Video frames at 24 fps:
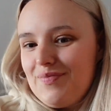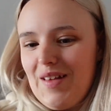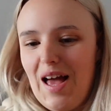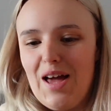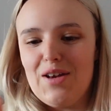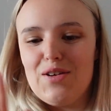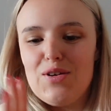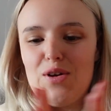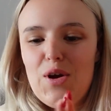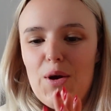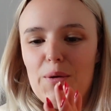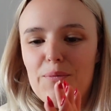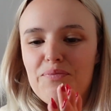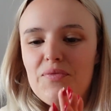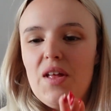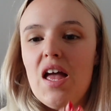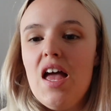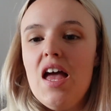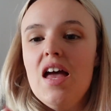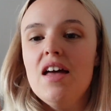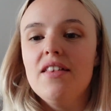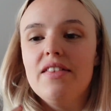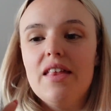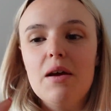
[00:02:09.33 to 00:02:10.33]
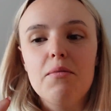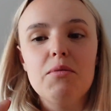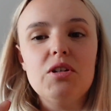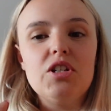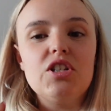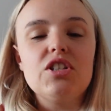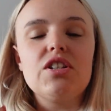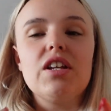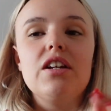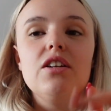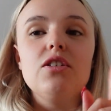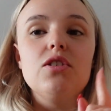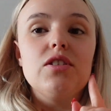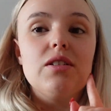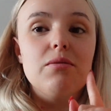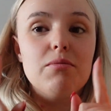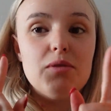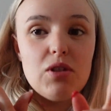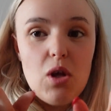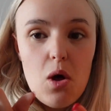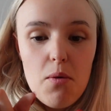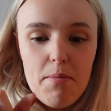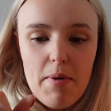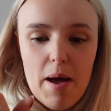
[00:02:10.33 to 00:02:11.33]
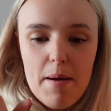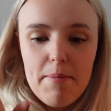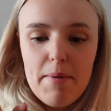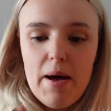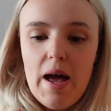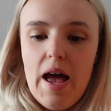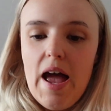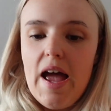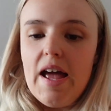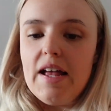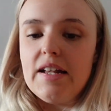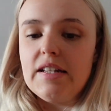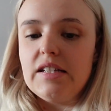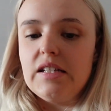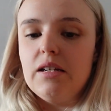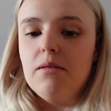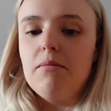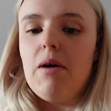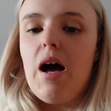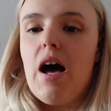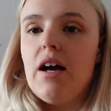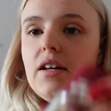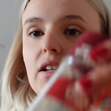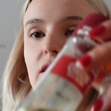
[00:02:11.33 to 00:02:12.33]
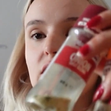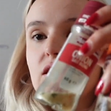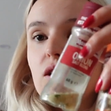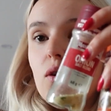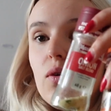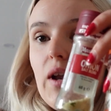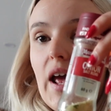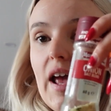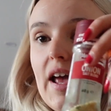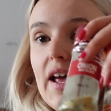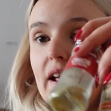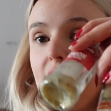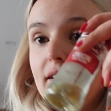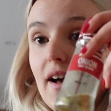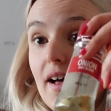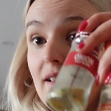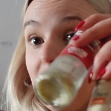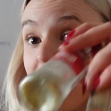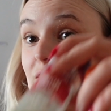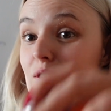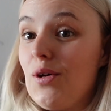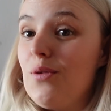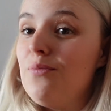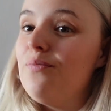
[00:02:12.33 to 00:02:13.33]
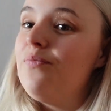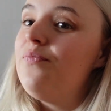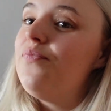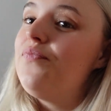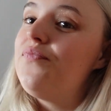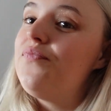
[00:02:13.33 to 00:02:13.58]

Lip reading: I don't know. Then we're just gonna do some salt, pepper, and some onion salt and garlic salt.